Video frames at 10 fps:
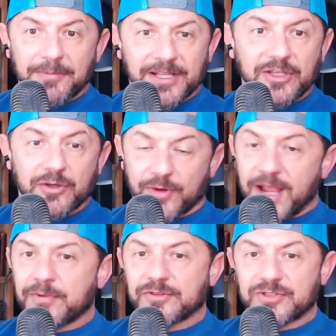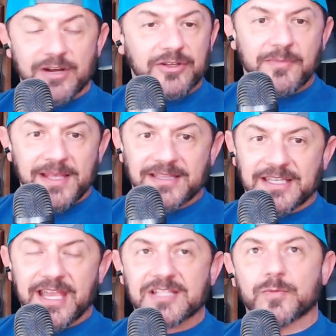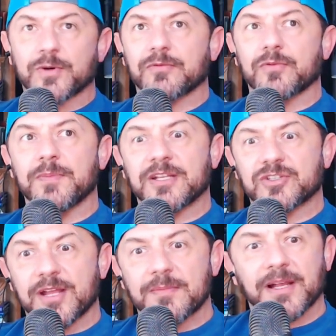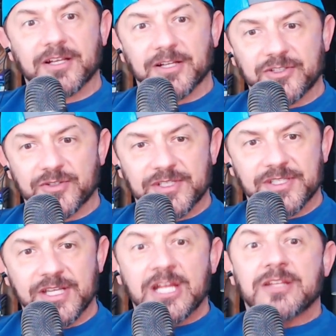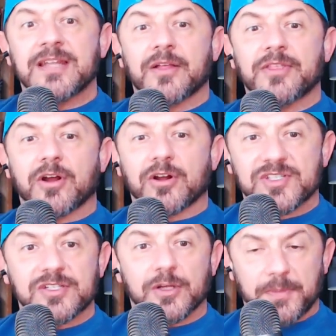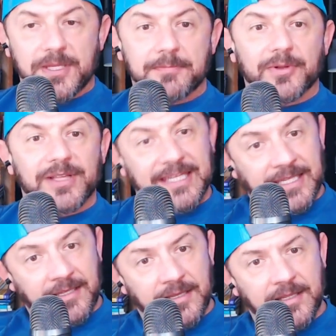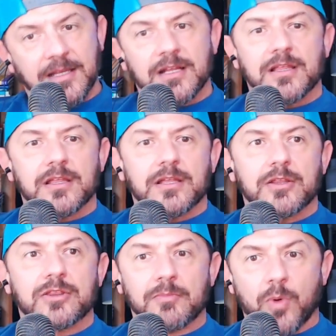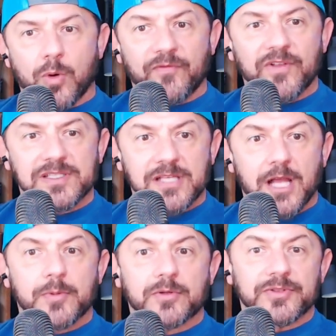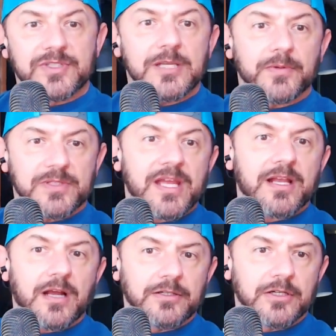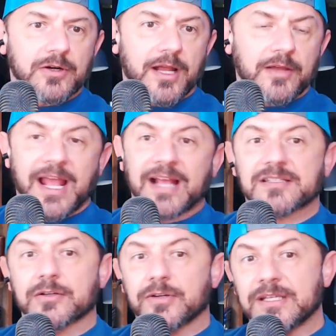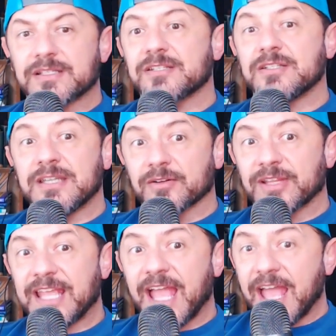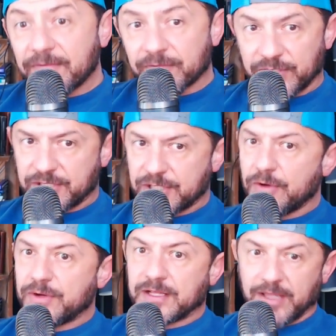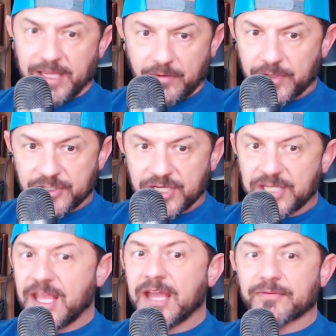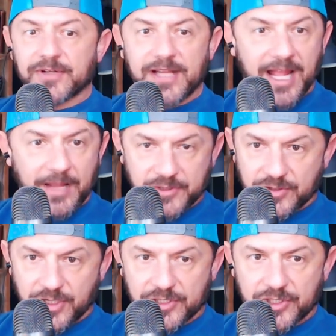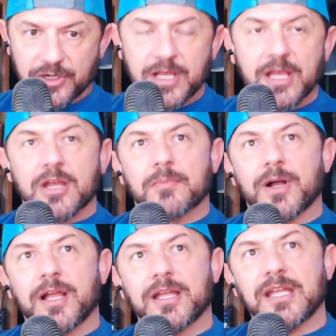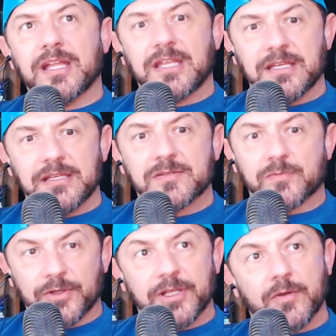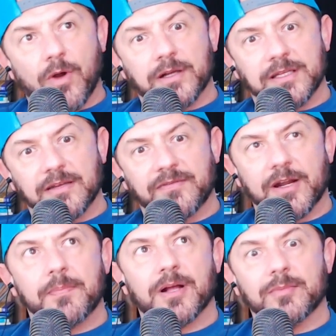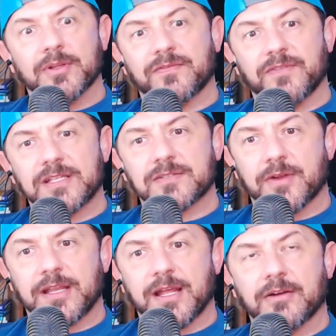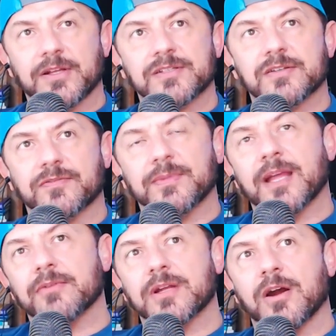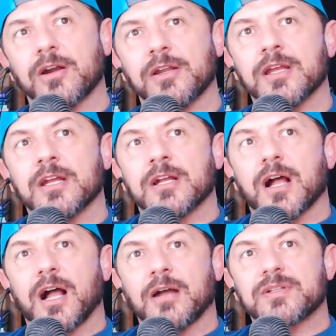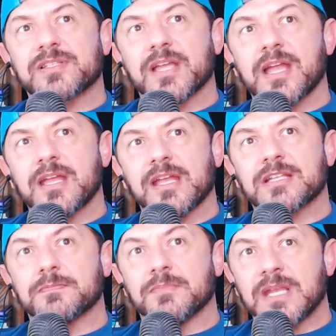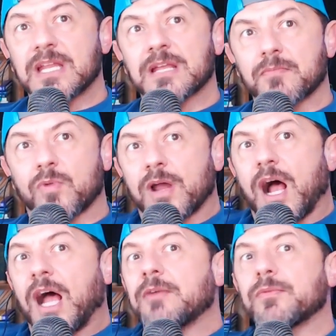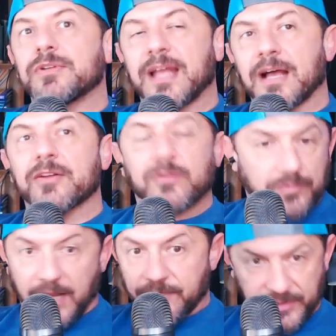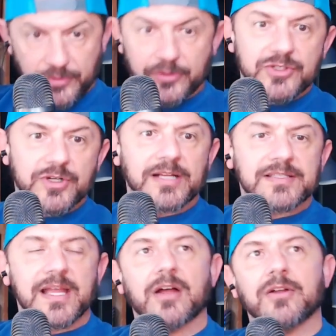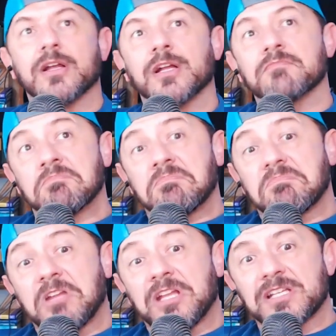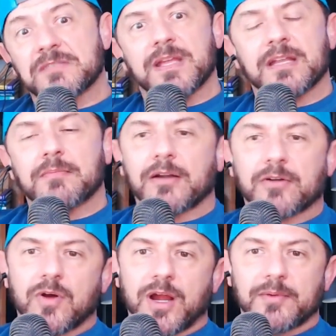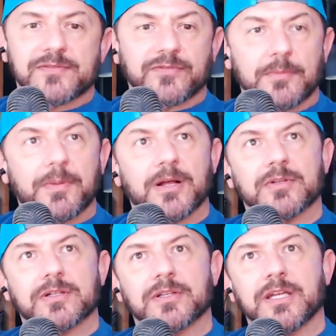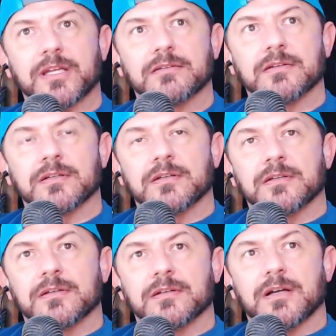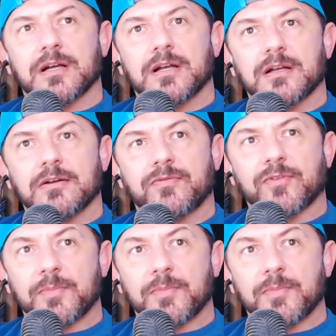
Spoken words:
You're right. Jarrett, you made the case. We're being traded by countries. Now, there are still people in the more philosophical, deeper tech underground, as there is in nearly every coding language, in every app structure, but it is really walking a very public face right now. And so from that regard, I would say it's meeting what I would, now that I've heard you guys out, it is meeting my requirements for a publicly, for